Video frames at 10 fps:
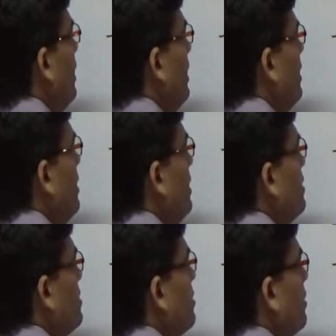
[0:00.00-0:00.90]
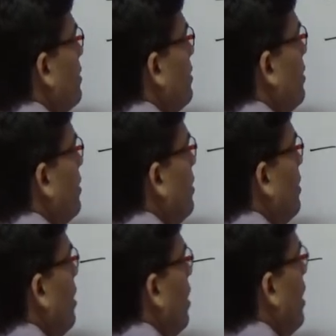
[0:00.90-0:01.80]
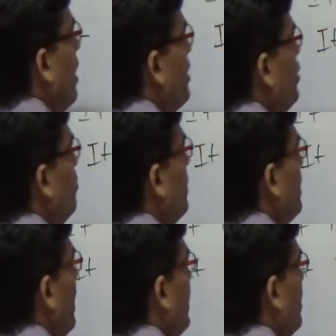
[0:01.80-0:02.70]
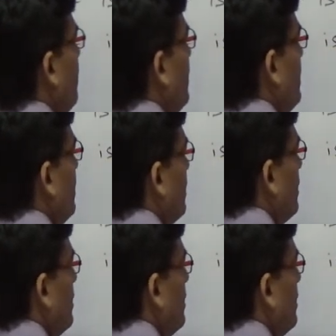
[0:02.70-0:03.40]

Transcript: it is a human activity.